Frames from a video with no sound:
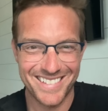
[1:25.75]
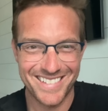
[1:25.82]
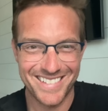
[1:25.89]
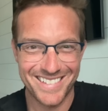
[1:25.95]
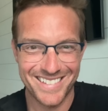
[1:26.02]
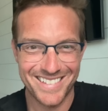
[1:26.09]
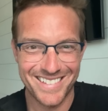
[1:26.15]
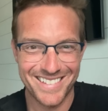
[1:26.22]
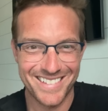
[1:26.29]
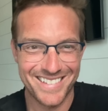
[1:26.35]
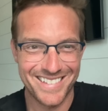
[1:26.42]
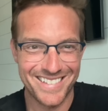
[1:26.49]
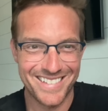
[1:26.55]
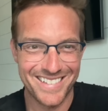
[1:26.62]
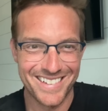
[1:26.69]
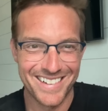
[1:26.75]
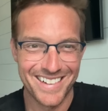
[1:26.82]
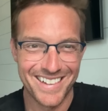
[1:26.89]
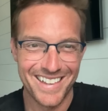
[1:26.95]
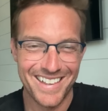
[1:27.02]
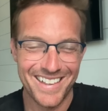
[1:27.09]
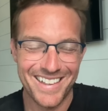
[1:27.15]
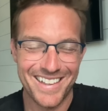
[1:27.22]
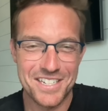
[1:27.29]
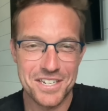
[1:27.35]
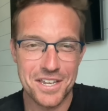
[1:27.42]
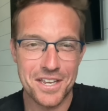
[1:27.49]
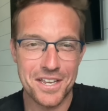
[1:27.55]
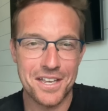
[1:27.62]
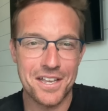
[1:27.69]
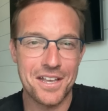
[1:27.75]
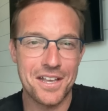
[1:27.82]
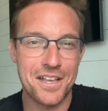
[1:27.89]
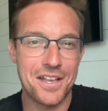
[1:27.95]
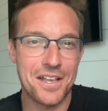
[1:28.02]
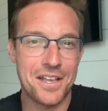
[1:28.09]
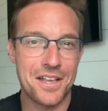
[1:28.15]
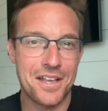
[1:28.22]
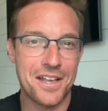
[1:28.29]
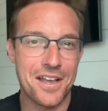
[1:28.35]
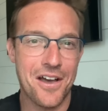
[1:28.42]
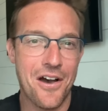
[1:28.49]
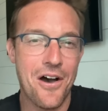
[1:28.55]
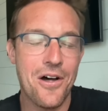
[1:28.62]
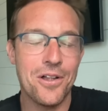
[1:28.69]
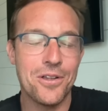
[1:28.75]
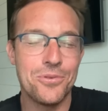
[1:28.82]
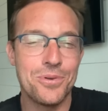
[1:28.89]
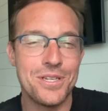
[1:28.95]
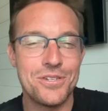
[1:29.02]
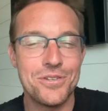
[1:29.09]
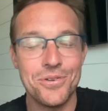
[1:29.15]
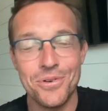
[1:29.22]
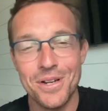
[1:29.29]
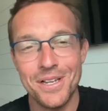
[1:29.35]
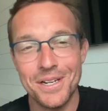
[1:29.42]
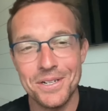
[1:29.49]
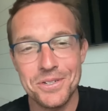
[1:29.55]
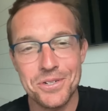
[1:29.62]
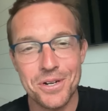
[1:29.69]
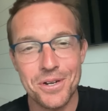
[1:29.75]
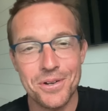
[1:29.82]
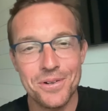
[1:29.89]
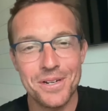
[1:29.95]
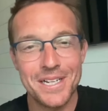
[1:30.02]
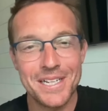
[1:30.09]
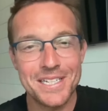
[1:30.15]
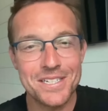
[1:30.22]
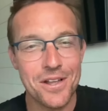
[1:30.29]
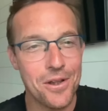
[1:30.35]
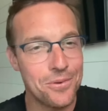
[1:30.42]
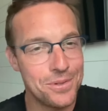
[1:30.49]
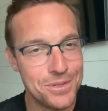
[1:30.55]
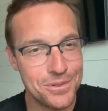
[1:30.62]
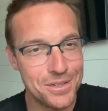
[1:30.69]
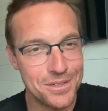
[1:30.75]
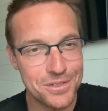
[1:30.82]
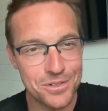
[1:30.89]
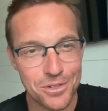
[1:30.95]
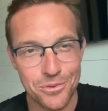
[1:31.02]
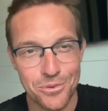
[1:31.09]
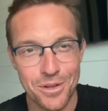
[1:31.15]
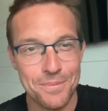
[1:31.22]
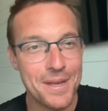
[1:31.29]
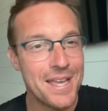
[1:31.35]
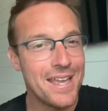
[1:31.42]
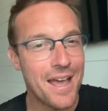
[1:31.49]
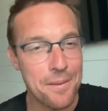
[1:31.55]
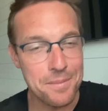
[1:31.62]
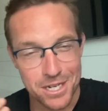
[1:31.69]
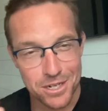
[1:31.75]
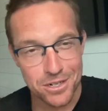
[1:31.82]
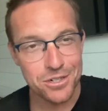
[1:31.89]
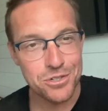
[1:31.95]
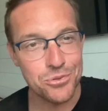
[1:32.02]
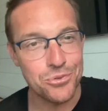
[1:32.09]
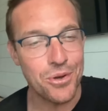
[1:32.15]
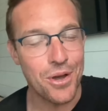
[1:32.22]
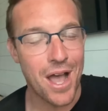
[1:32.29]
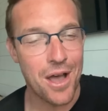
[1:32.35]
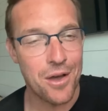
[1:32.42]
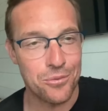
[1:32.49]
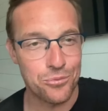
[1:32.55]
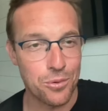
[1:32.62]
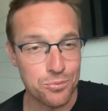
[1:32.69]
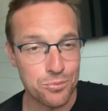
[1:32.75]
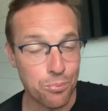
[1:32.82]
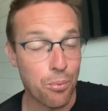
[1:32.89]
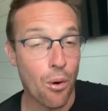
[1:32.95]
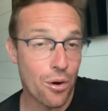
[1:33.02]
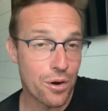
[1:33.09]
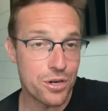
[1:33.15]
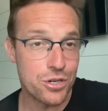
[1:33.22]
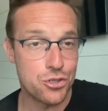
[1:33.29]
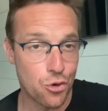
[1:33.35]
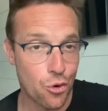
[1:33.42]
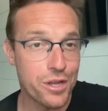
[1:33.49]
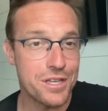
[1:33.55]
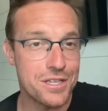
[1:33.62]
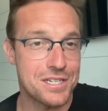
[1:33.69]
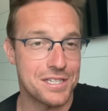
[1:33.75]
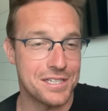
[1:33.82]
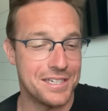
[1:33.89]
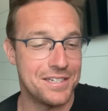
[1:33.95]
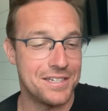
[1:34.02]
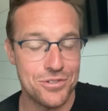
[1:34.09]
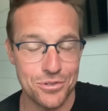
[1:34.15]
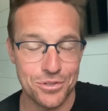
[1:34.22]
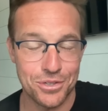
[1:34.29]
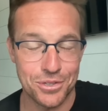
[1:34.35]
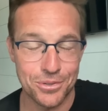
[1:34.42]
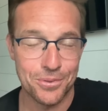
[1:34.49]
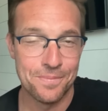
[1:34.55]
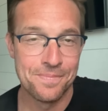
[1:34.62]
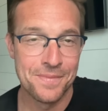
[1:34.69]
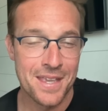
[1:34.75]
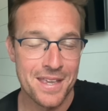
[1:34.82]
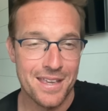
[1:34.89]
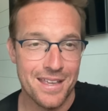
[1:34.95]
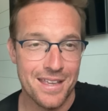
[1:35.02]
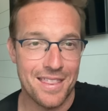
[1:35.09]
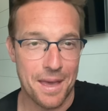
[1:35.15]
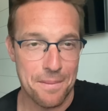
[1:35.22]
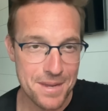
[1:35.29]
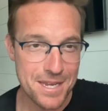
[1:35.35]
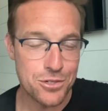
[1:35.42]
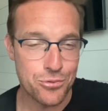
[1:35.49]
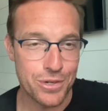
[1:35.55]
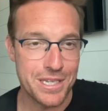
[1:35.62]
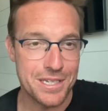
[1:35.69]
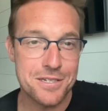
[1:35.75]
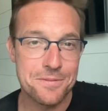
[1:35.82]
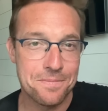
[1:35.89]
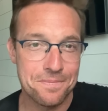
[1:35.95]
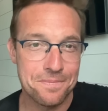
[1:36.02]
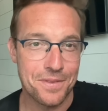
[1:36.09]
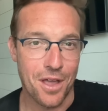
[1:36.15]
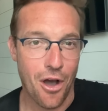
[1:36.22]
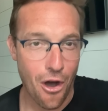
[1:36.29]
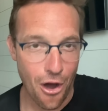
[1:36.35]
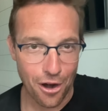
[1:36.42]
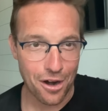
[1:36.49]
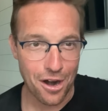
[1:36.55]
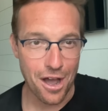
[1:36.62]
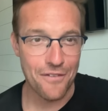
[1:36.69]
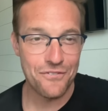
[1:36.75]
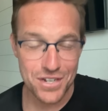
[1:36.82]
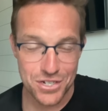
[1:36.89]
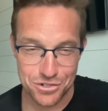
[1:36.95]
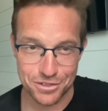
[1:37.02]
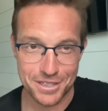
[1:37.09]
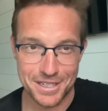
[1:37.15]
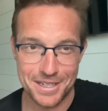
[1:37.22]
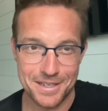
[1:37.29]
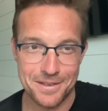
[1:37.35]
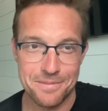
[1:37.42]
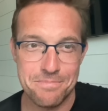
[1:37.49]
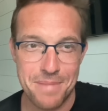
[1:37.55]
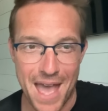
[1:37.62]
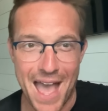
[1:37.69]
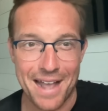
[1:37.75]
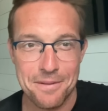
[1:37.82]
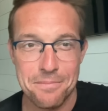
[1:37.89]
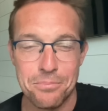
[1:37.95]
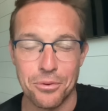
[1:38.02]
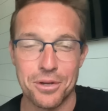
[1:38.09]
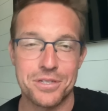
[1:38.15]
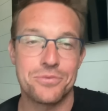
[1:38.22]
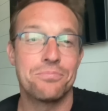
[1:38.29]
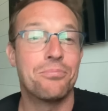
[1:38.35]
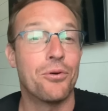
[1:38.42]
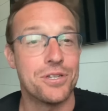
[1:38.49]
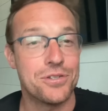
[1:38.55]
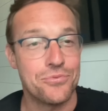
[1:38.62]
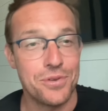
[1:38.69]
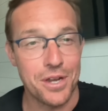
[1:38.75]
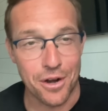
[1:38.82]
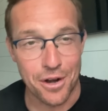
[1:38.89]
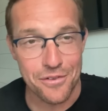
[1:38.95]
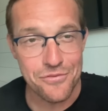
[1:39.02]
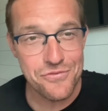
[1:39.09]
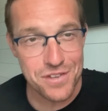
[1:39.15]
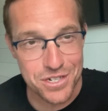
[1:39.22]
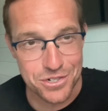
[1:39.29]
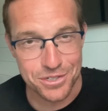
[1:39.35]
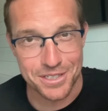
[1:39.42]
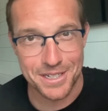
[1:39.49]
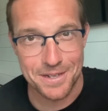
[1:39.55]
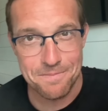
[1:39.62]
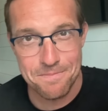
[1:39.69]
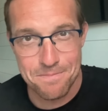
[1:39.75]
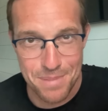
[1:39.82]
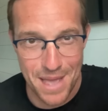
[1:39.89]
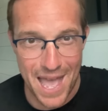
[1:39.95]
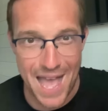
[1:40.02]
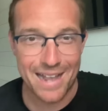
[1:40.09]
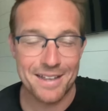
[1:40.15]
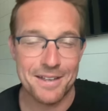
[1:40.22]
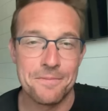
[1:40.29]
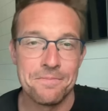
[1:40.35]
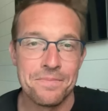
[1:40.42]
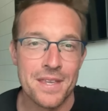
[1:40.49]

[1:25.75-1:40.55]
Bernie Sanders was very upset. It's Why would he? Called We Do a Little Trolling. It's called We Do a Little Trolling. Well, I'm here to uh, report joyously to you that mean tweets are officially back, boys. Boys, we are officially back.